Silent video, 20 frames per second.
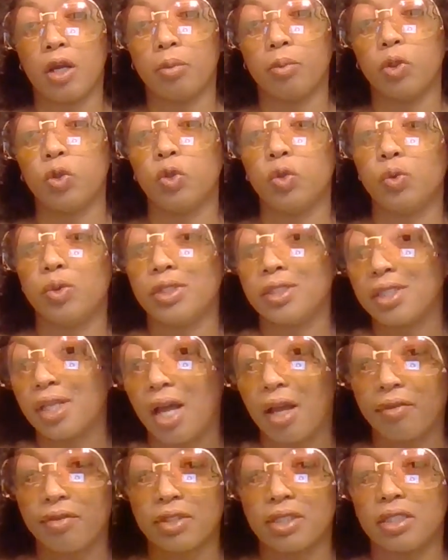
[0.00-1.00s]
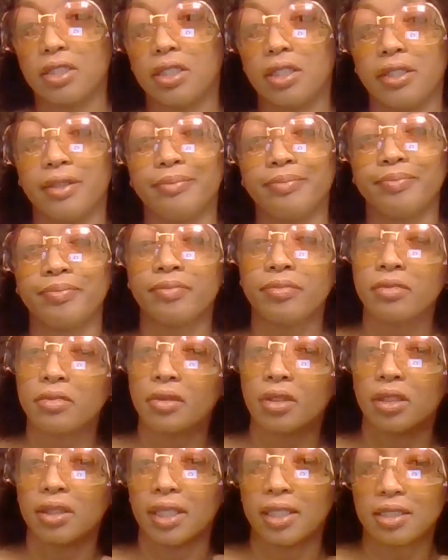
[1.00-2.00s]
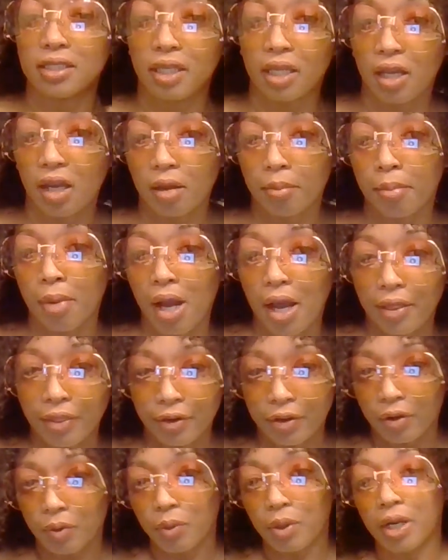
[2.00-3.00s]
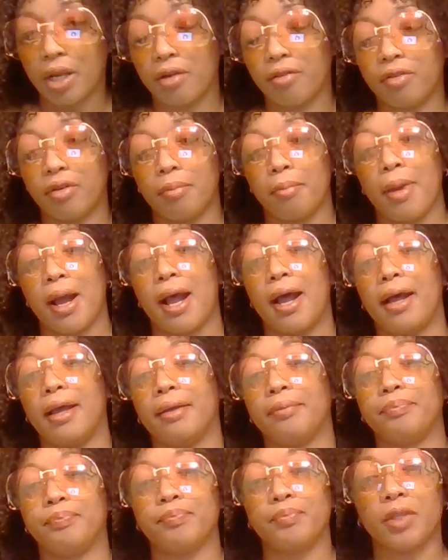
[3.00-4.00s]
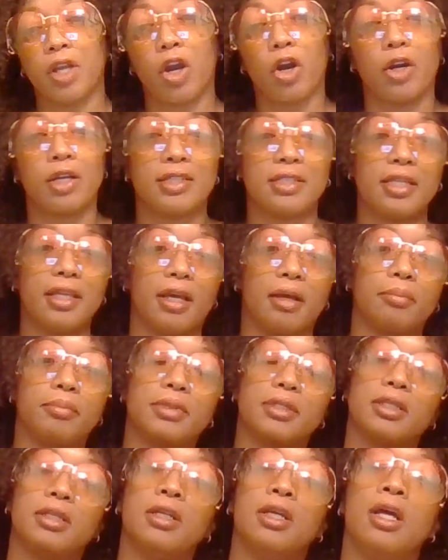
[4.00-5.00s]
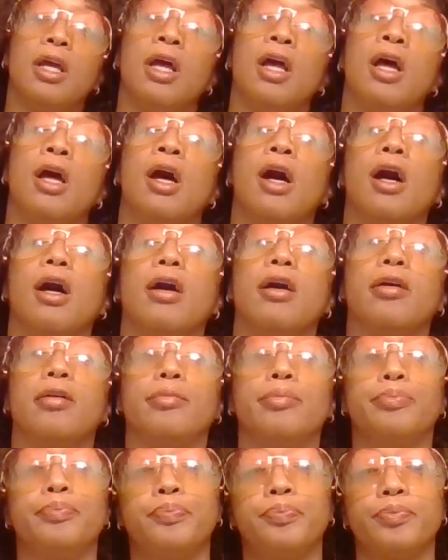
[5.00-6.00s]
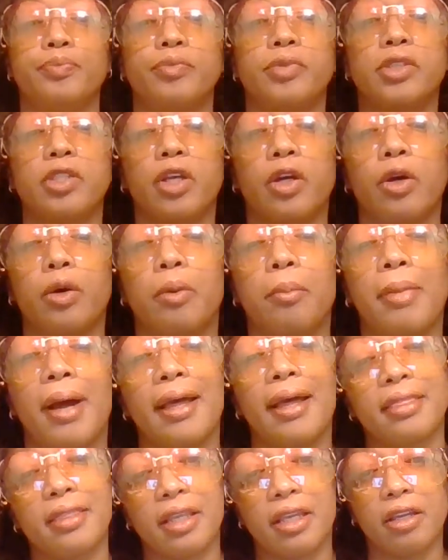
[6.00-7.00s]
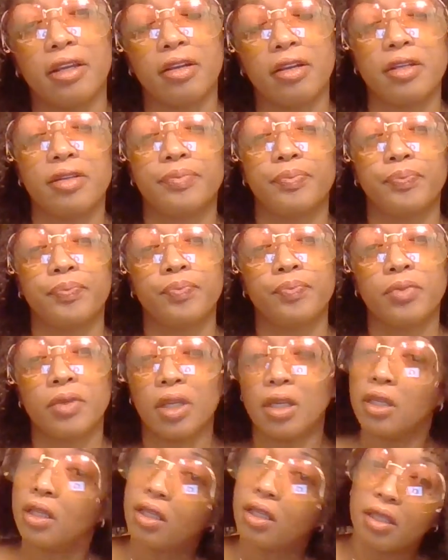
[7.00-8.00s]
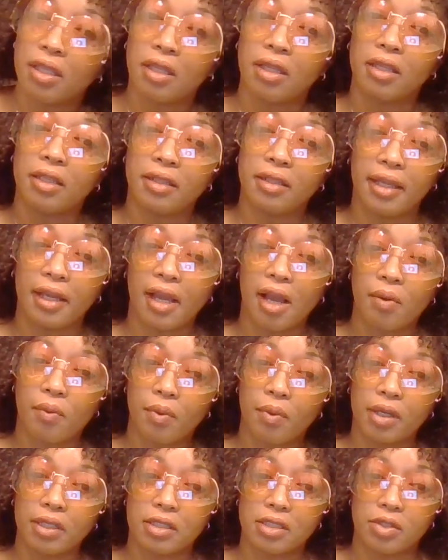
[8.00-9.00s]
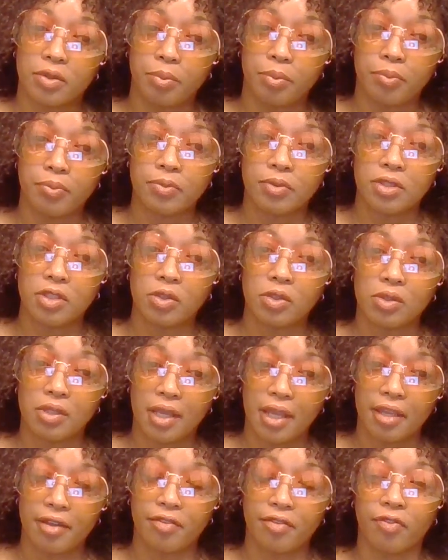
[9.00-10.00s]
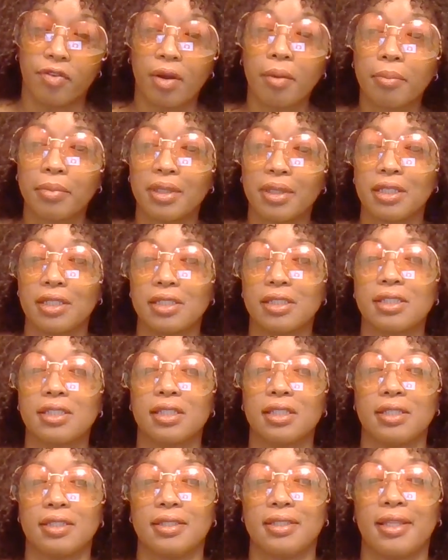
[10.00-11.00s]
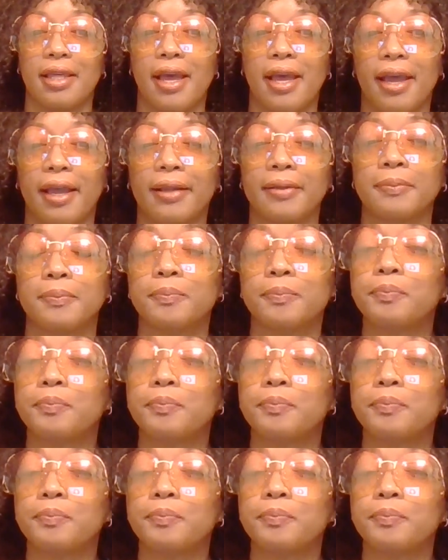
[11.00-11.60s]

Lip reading: who was obviously, they said, unbothered or whatever by her attempt. So my thing that I want to take from this is that